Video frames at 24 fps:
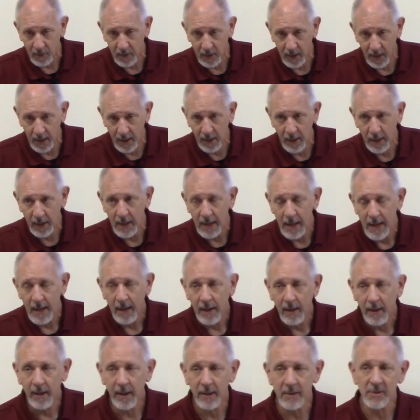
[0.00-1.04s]
Okay?
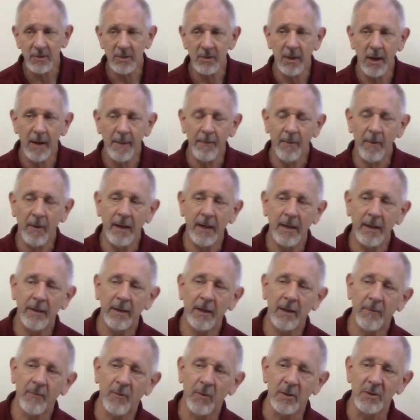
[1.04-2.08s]
Now stop right
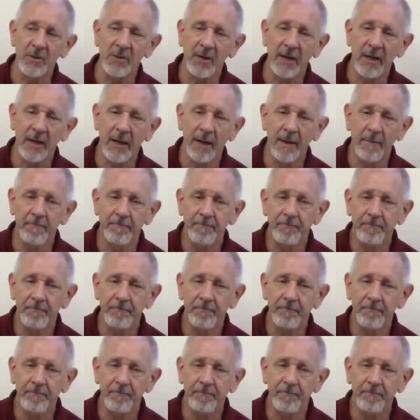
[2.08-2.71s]
there for a second.